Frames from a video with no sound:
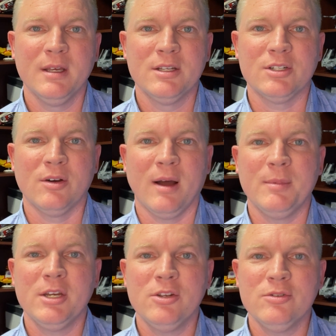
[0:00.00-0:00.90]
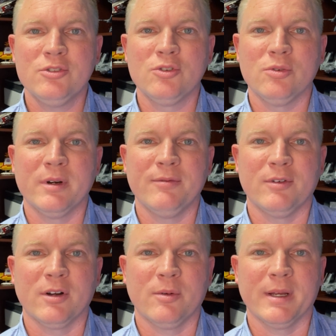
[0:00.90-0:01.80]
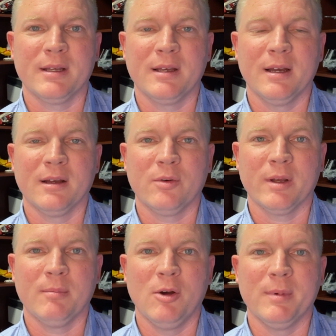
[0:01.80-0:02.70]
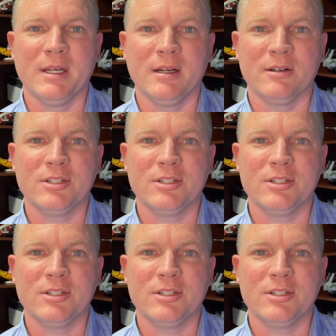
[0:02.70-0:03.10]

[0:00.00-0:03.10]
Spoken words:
So I'm going to use jewelry for a quick moment here.